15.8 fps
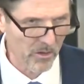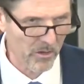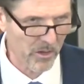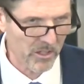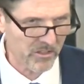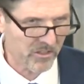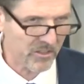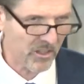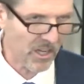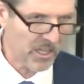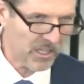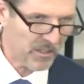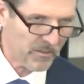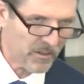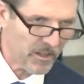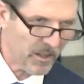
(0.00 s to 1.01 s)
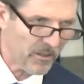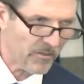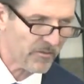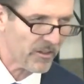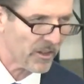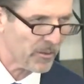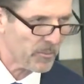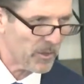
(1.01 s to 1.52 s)
who had studied in the
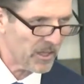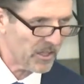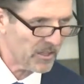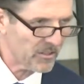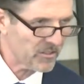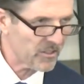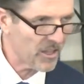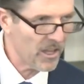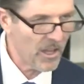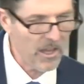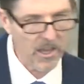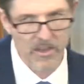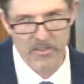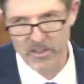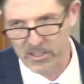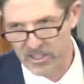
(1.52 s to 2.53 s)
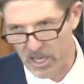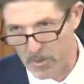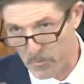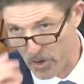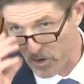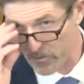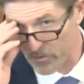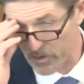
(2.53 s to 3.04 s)
Philippines and then
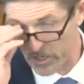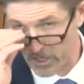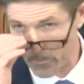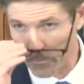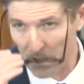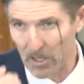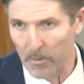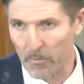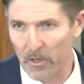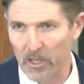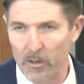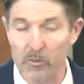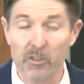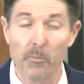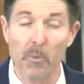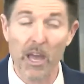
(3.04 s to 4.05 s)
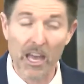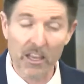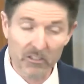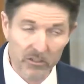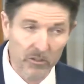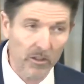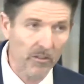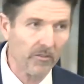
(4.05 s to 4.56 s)
came over, ended up becoming, he was a
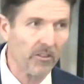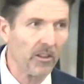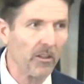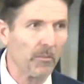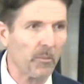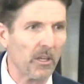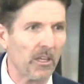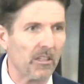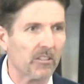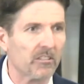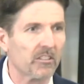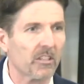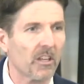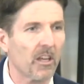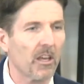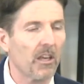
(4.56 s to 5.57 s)
pastor in the Philippines,